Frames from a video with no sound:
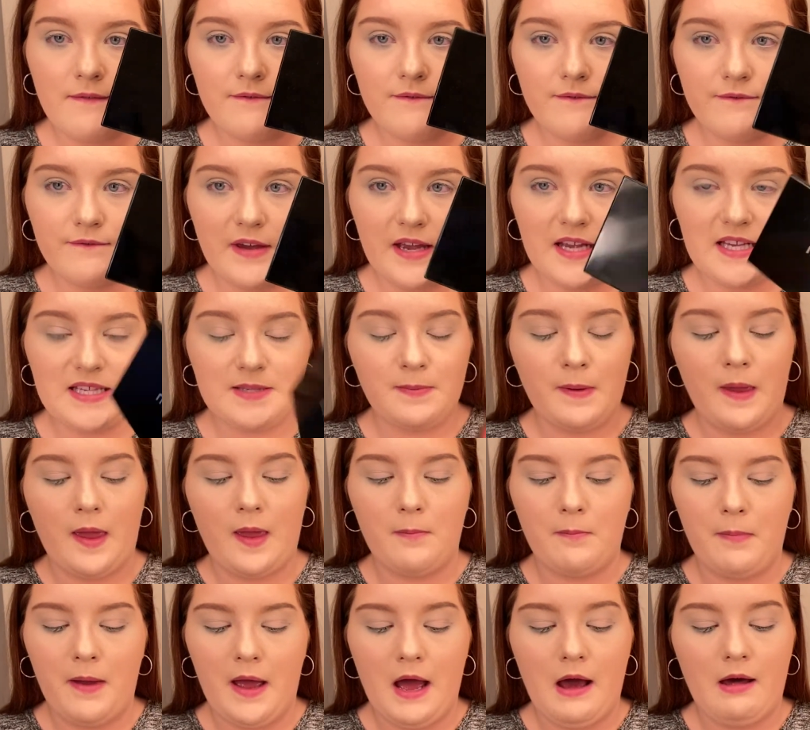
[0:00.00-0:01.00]
Face
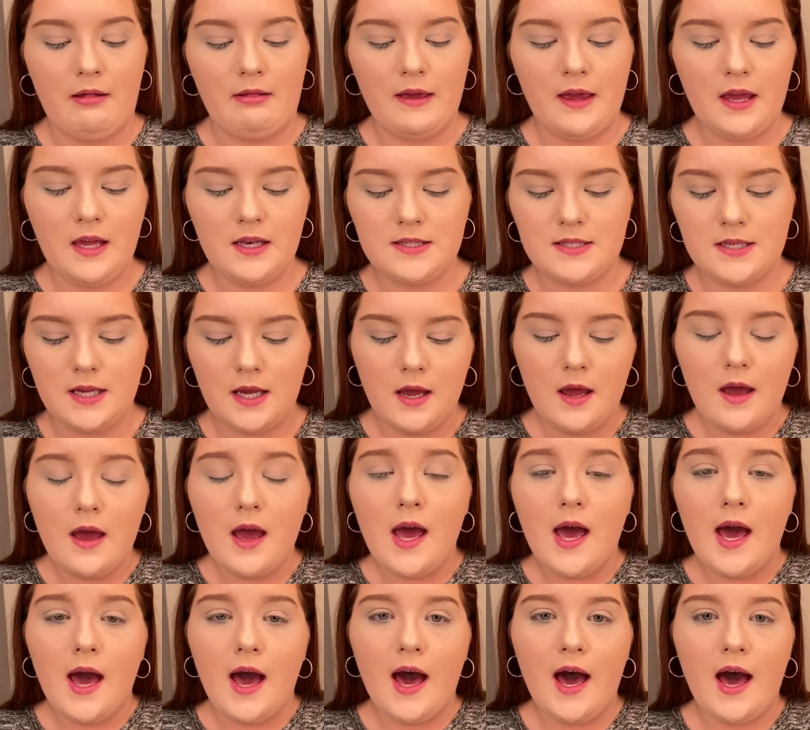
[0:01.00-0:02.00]
Paint Palette.
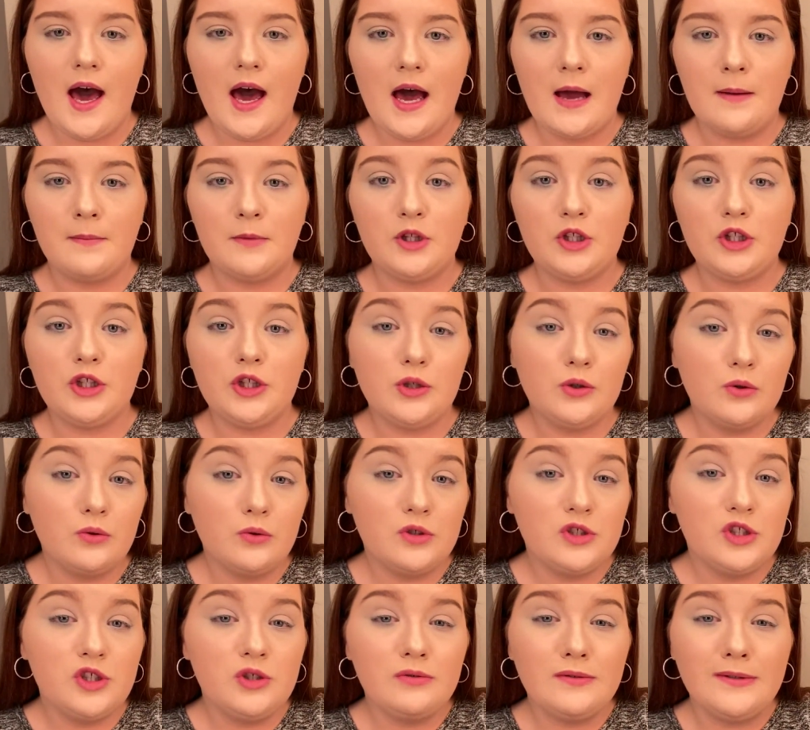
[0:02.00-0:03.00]

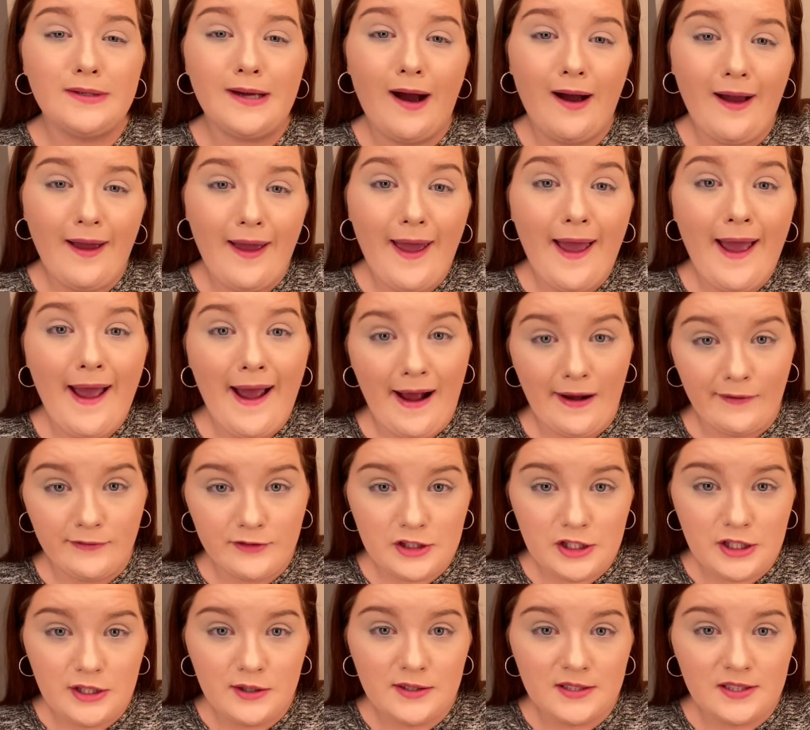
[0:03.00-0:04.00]
You do not have
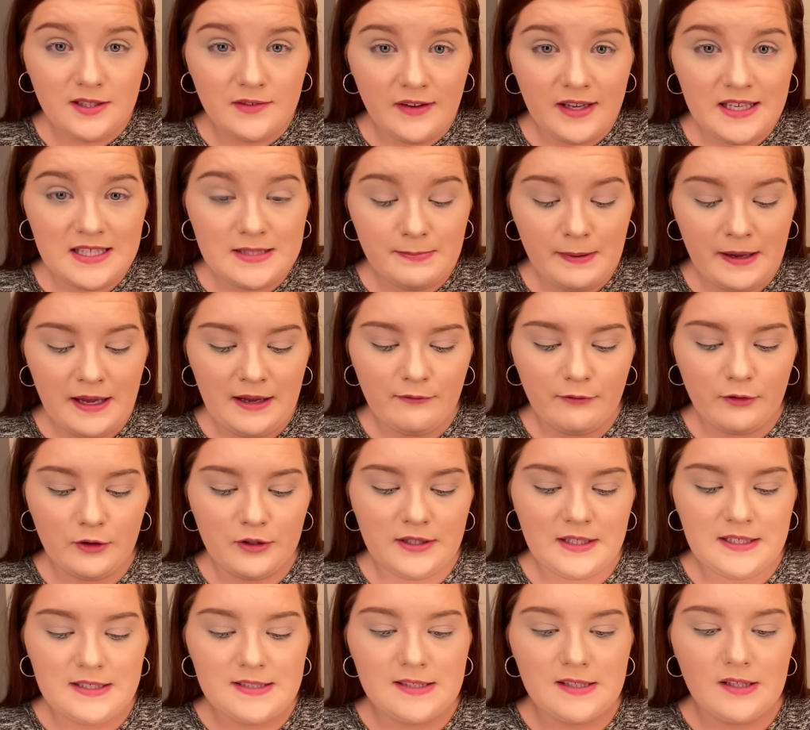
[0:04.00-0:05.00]
to use face paint for
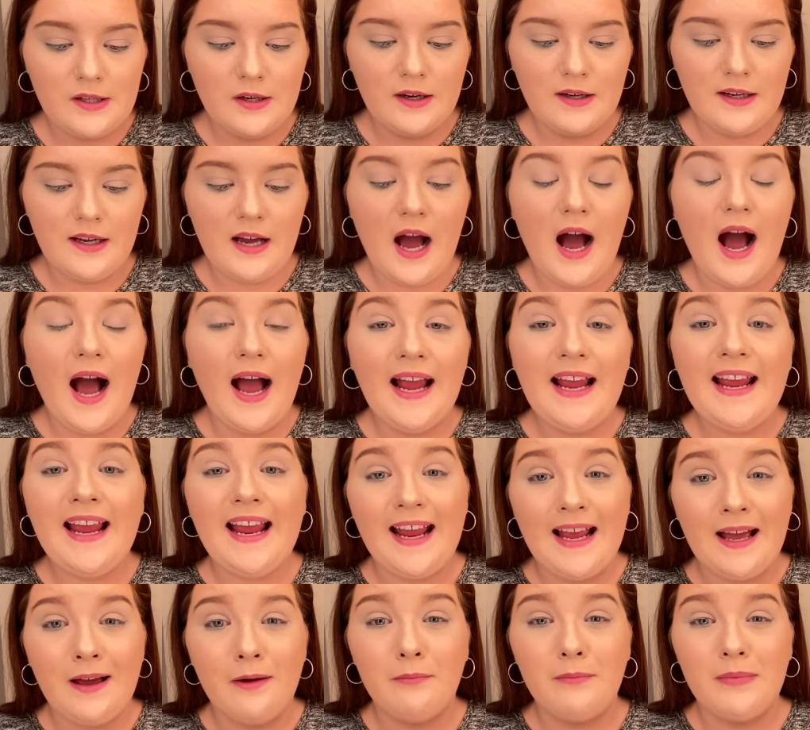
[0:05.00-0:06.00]
this look. I
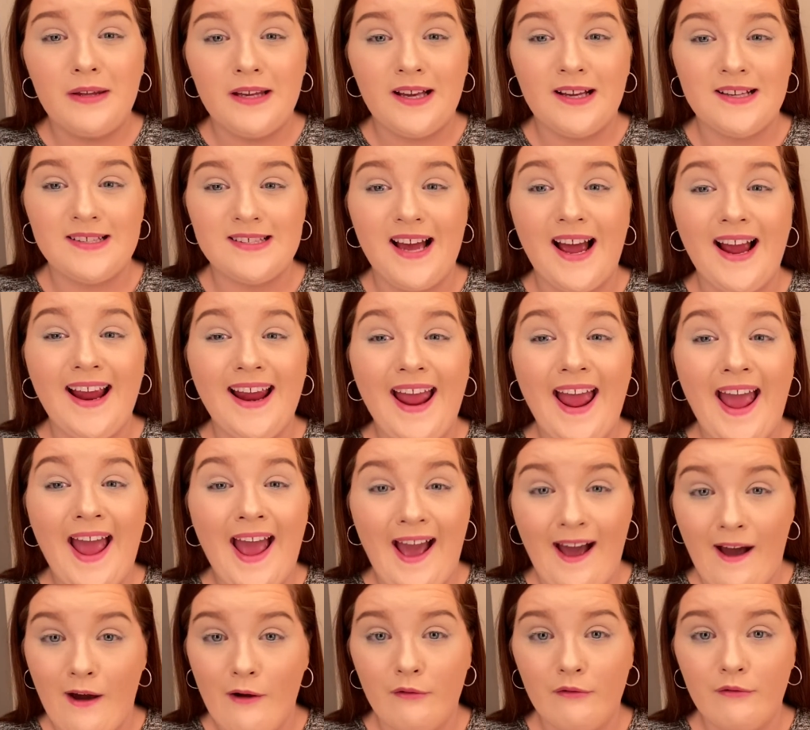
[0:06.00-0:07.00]
am because I
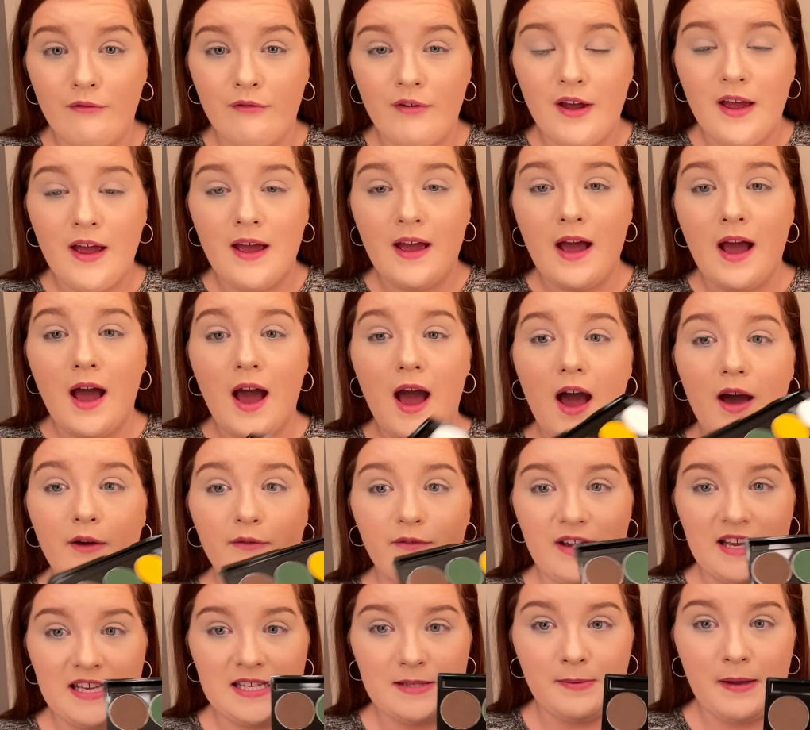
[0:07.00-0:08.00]
have a
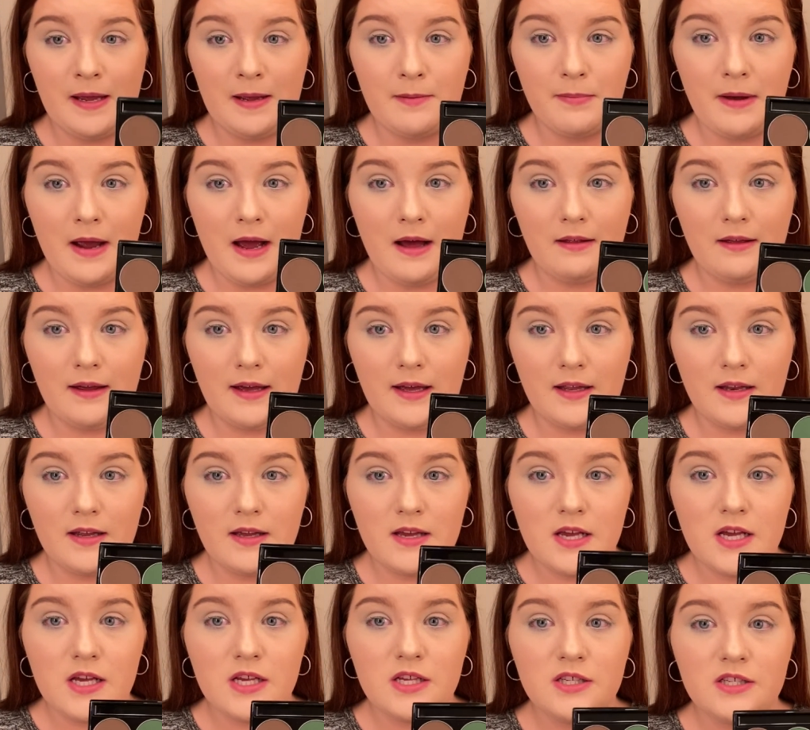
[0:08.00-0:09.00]
face paint palette.
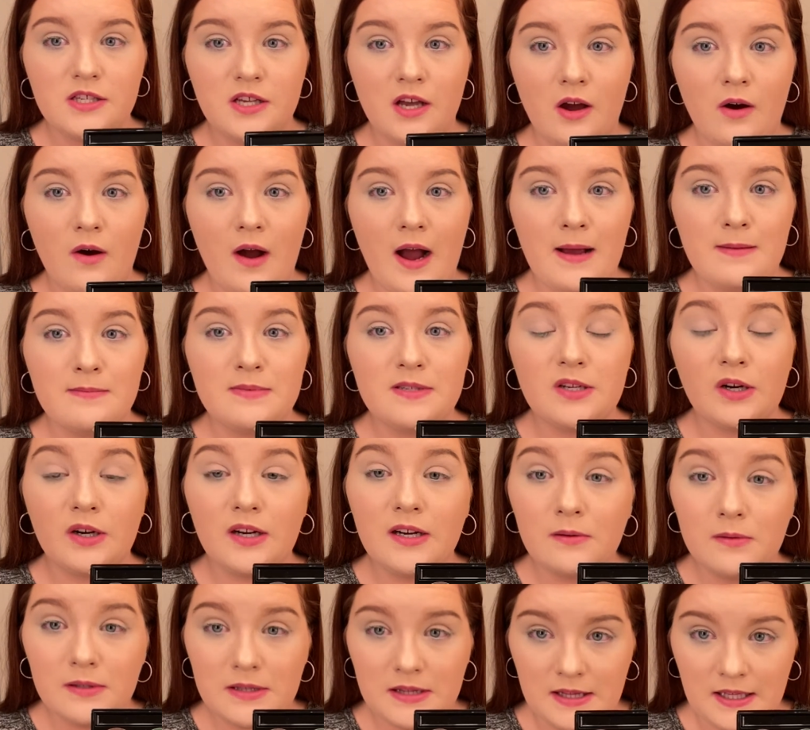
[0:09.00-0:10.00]
So I'm
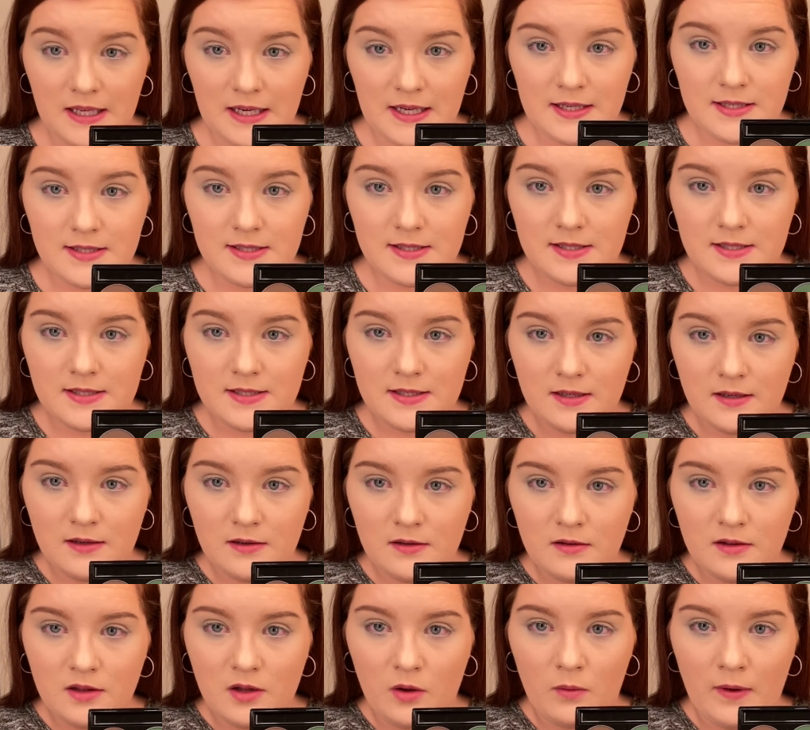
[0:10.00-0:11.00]
starting with this.
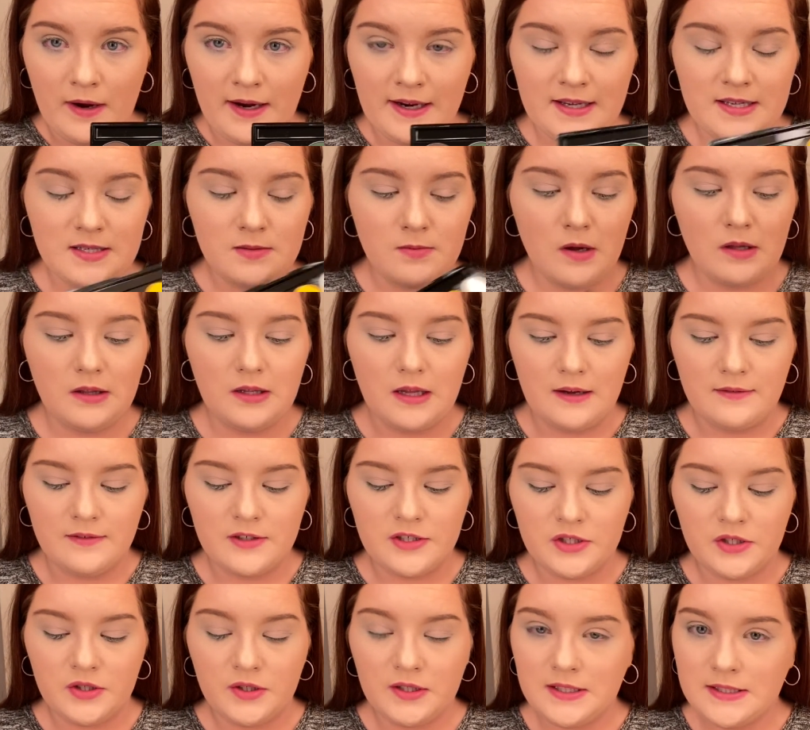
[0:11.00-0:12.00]
The white is well loved,
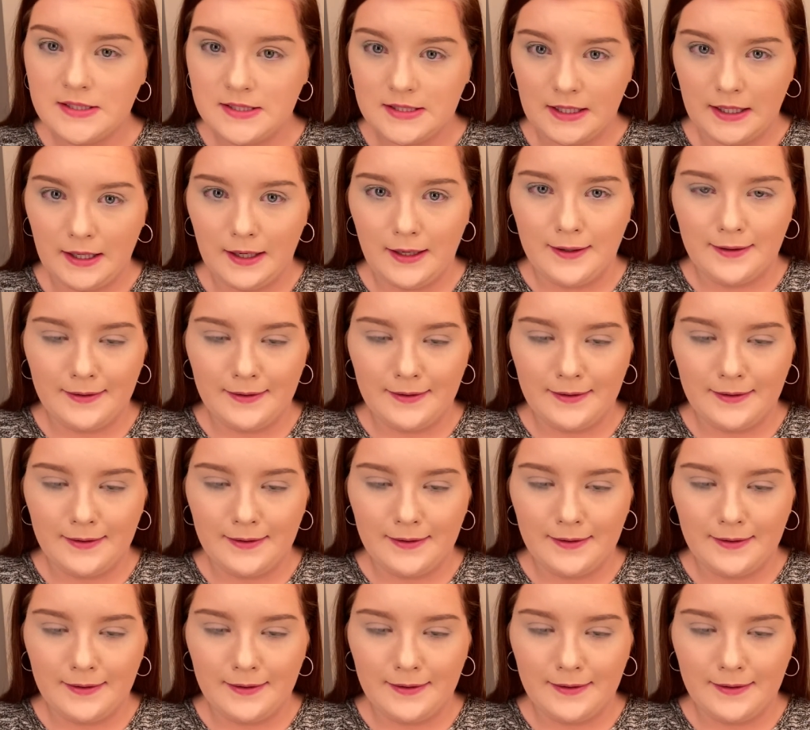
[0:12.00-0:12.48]
as you can see.